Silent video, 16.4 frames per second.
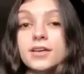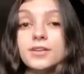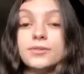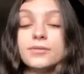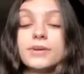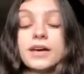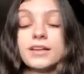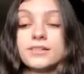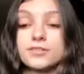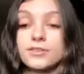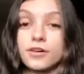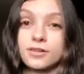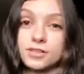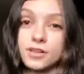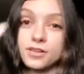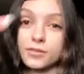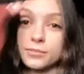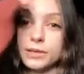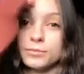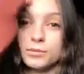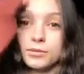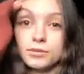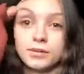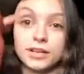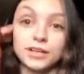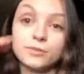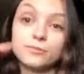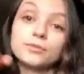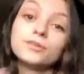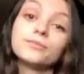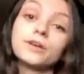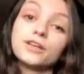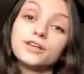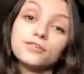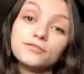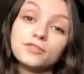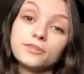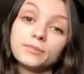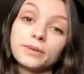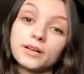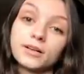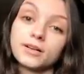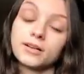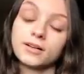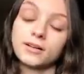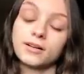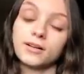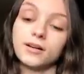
you can talk to other people and it will make you feel better,